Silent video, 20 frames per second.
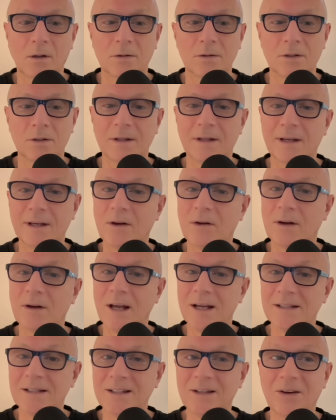So they
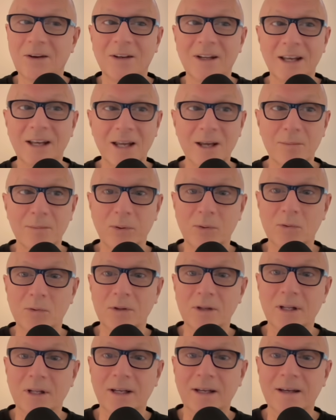actually got
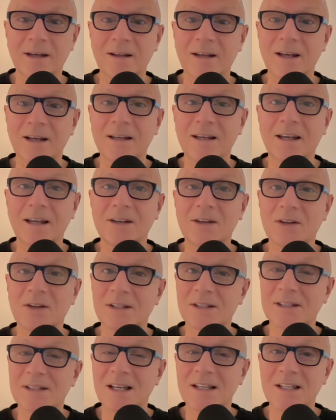airborne there, and you
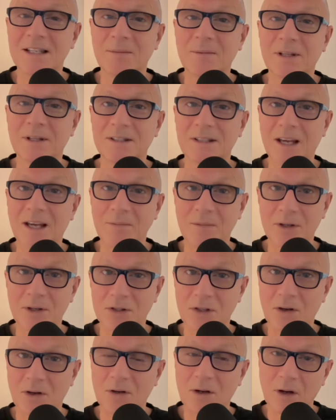can see some of the
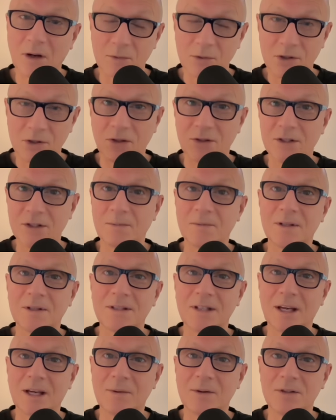damage. I'll show some of the
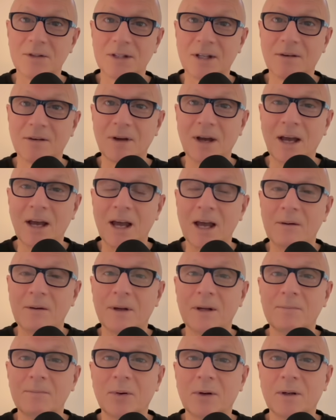damage. They've
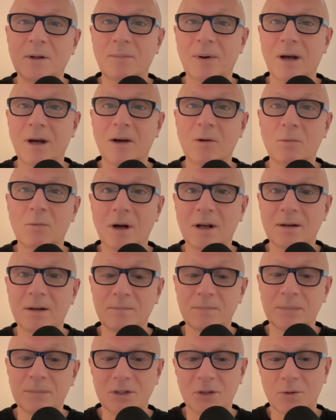been putting part
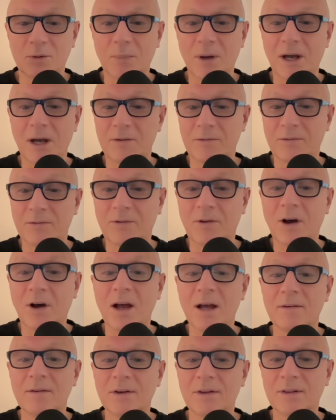one to part
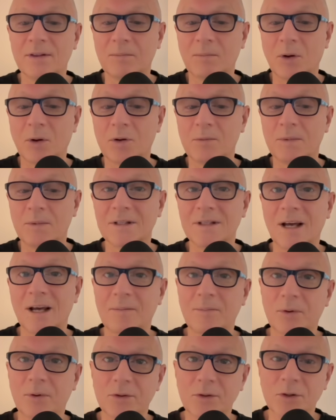five at the moment
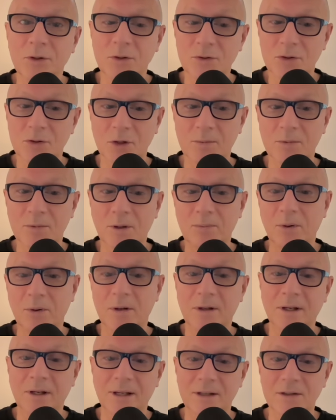up on YouTube, and I'll
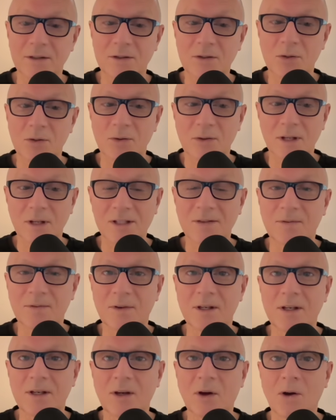put a link to this
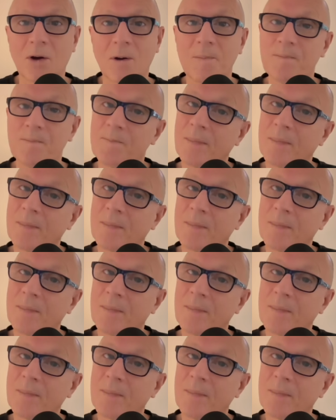video